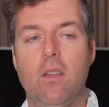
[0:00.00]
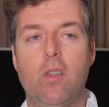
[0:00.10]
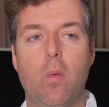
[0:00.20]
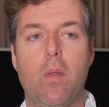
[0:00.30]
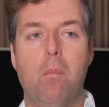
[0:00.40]

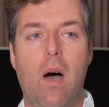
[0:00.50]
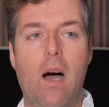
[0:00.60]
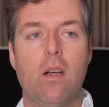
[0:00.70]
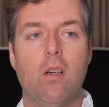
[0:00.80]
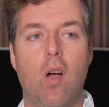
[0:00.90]
So, with
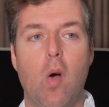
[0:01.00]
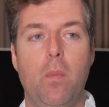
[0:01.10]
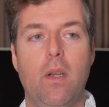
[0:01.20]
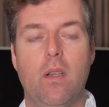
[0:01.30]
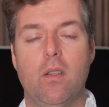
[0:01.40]
modern
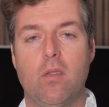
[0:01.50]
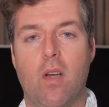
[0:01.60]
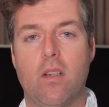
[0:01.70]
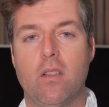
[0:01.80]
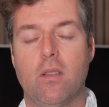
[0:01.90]
open
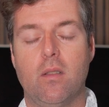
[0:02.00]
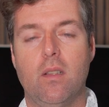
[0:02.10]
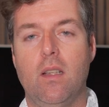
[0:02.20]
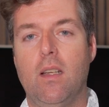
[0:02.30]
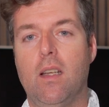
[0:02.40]
construction,
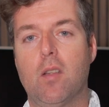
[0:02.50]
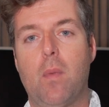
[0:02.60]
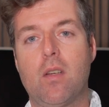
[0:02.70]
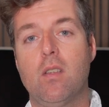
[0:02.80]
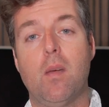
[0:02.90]
and
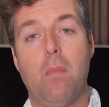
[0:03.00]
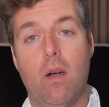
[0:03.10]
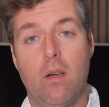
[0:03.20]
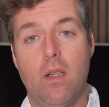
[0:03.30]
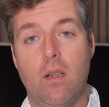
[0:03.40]
especially
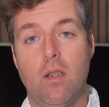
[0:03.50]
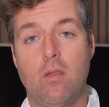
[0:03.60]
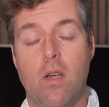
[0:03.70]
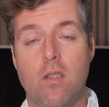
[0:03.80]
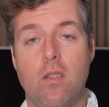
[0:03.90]
American
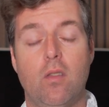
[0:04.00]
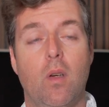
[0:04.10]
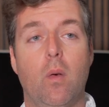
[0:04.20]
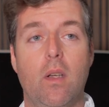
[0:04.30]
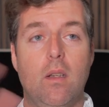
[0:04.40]
construction.
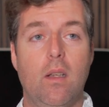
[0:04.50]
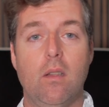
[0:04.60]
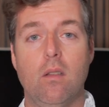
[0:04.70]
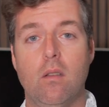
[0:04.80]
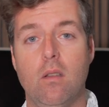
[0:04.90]
So it,
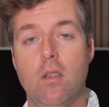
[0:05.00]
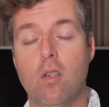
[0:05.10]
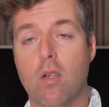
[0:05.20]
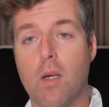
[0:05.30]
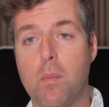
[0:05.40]
in
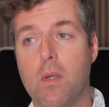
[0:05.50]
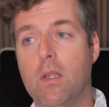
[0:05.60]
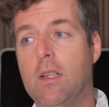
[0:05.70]
Europe,